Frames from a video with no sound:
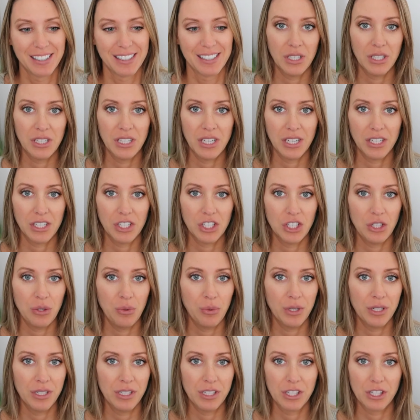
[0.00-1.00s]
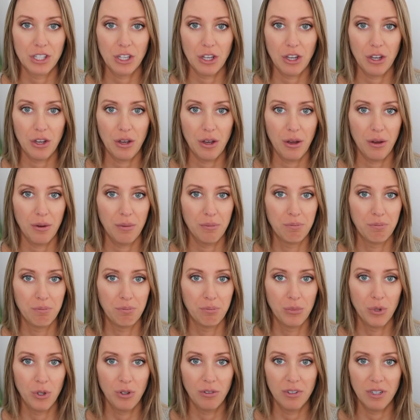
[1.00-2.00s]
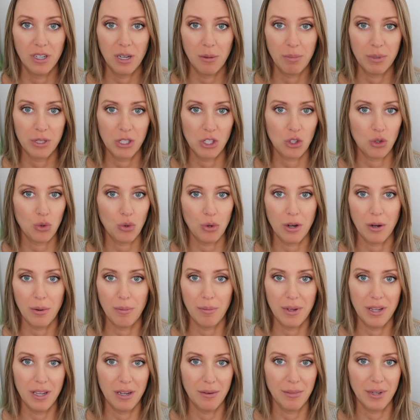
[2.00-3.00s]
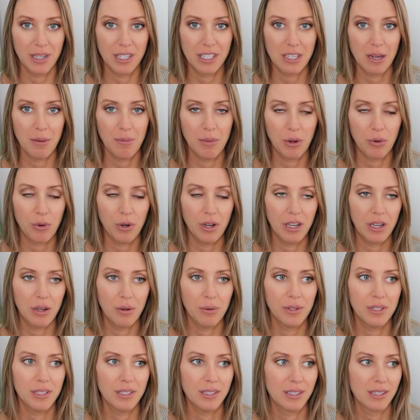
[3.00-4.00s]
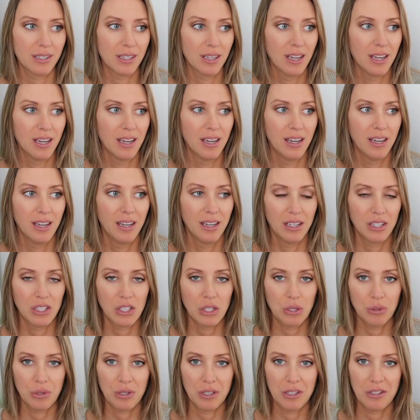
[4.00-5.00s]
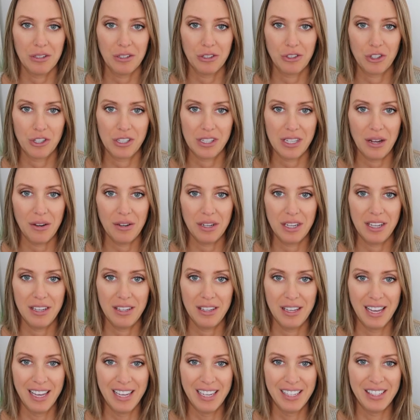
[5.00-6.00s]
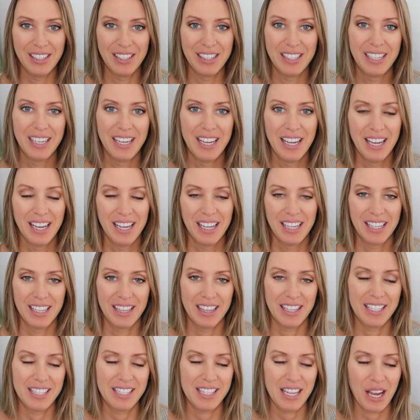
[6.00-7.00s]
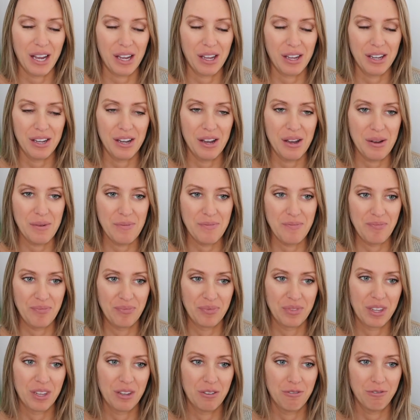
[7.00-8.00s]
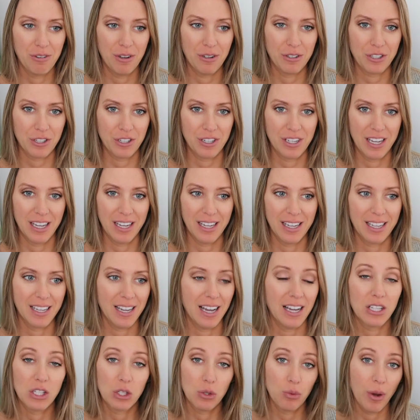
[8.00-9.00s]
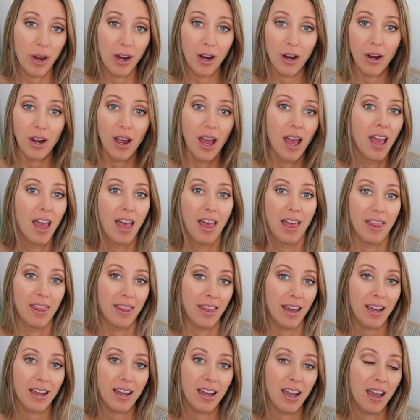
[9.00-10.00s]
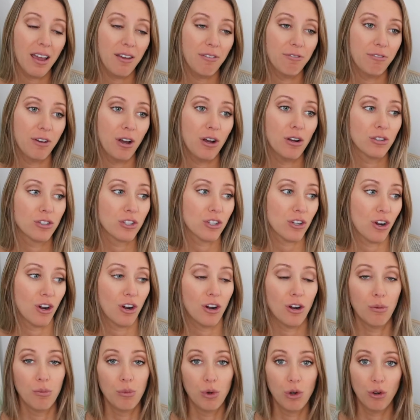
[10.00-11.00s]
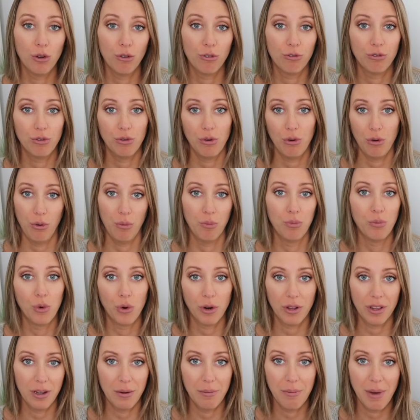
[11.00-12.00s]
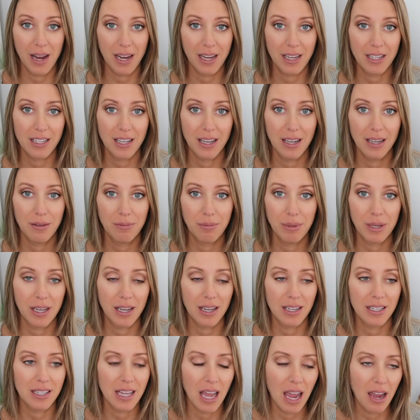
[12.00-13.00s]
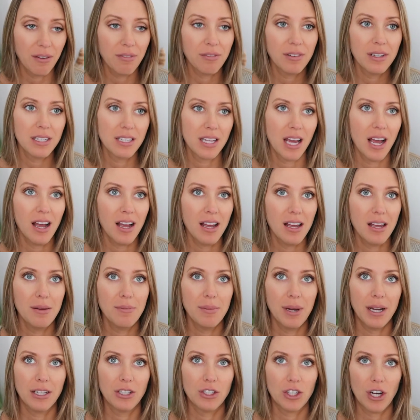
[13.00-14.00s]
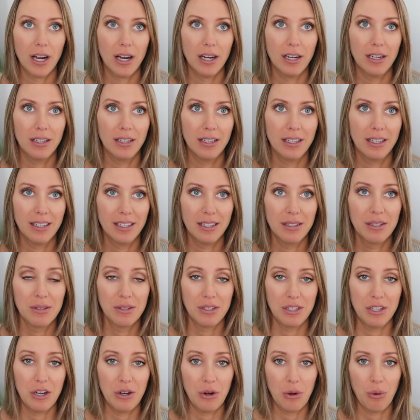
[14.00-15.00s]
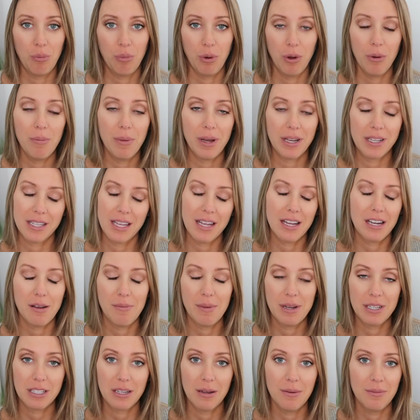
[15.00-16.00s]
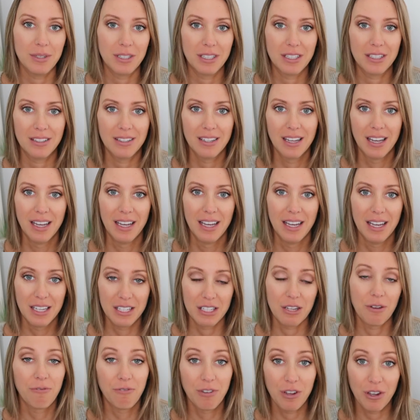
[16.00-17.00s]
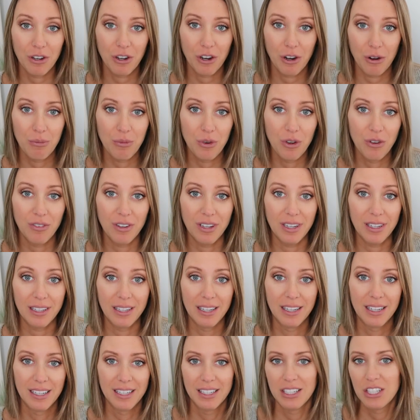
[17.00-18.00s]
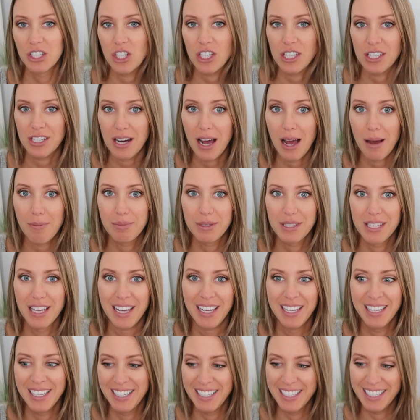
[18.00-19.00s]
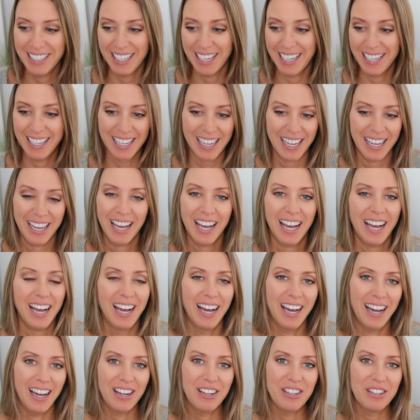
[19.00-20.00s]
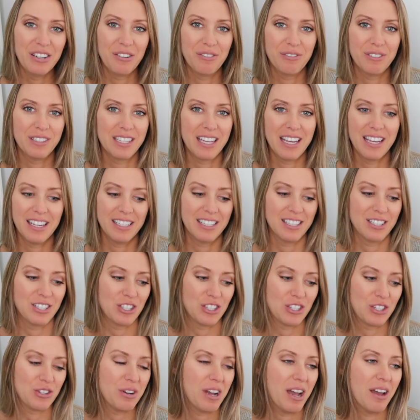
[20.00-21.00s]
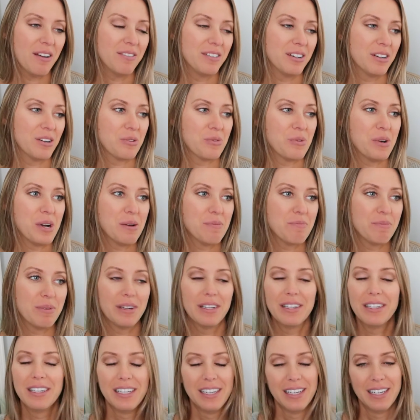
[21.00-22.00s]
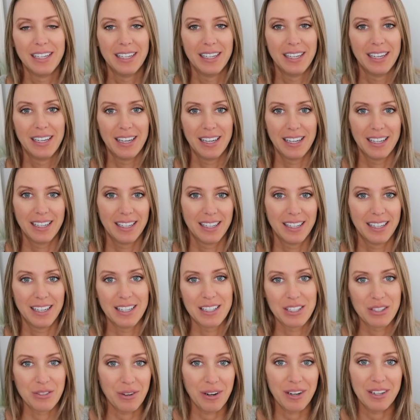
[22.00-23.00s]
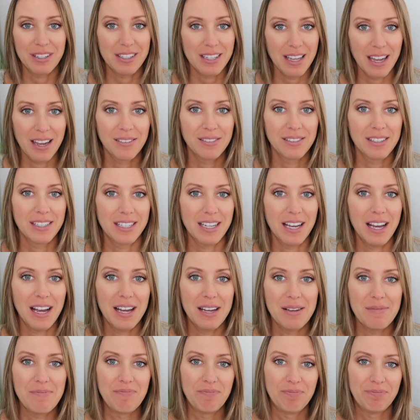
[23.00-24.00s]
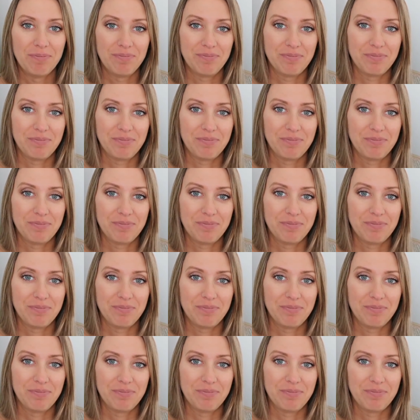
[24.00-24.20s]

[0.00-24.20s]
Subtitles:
And yeah, she was moving up a storm in my stomach while he was doing the ultrasound. The tech felt her kick. I swear that guy felt her move more than Mike did, because every time I try to, you know, put Mike's hand on my stomach to feel her moving, she stops. Like, I don't know if his hand is just too heavy or what, but I swear it's every time.